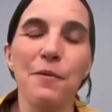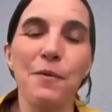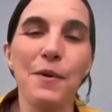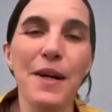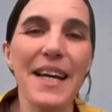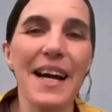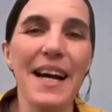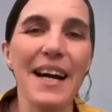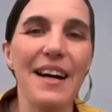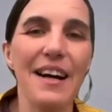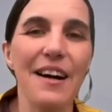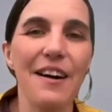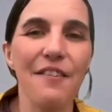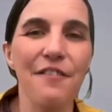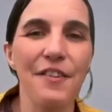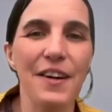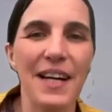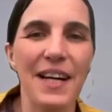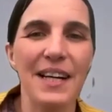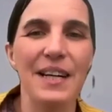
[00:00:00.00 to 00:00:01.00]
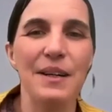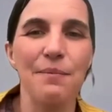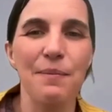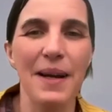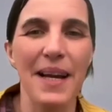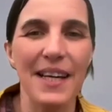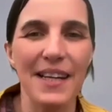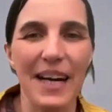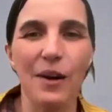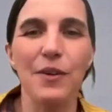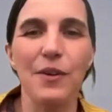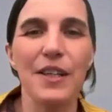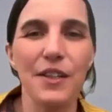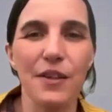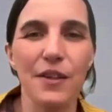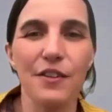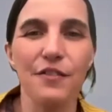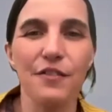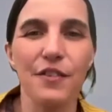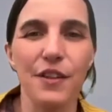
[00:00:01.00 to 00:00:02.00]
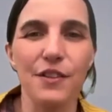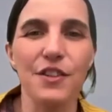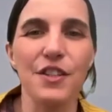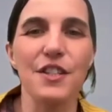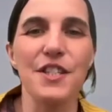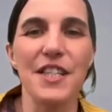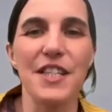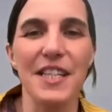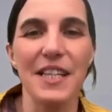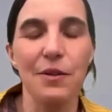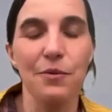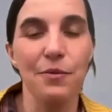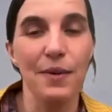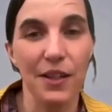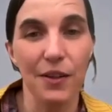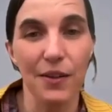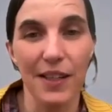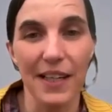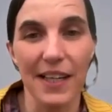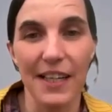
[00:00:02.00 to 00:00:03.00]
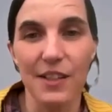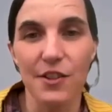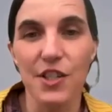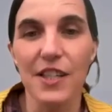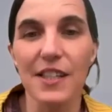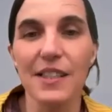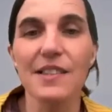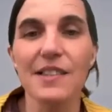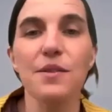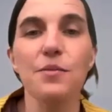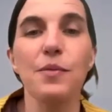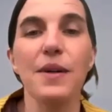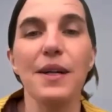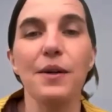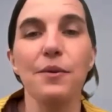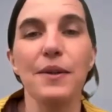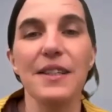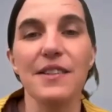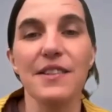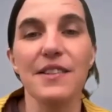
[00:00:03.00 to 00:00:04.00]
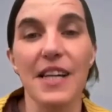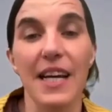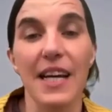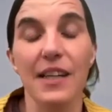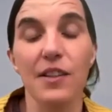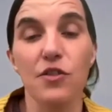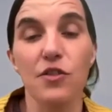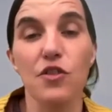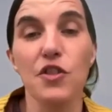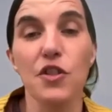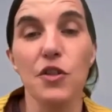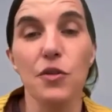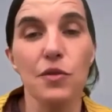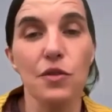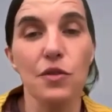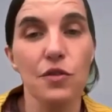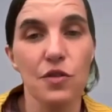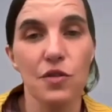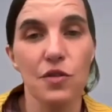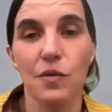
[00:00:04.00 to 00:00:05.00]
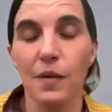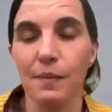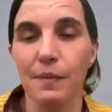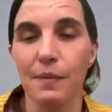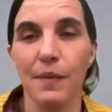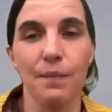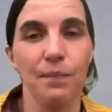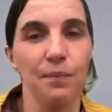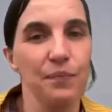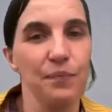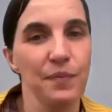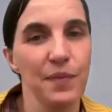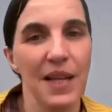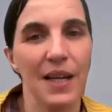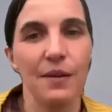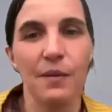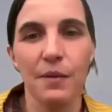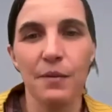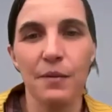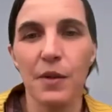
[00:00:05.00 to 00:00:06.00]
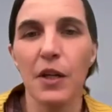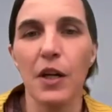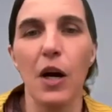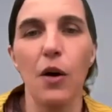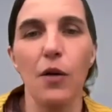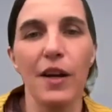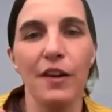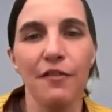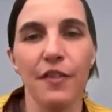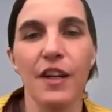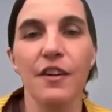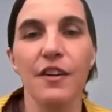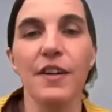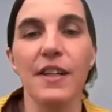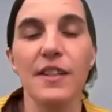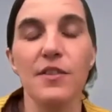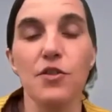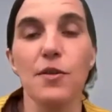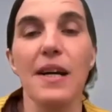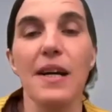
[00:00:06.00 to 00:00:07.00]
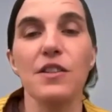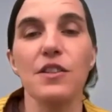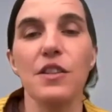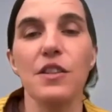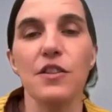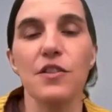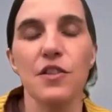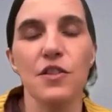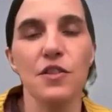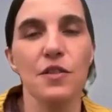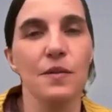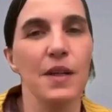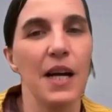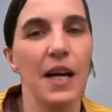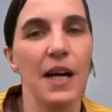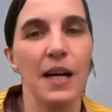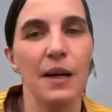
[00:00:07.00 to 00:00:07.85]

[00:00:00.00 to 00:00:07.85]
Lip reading: we have at our university regulations where we say students, if instructors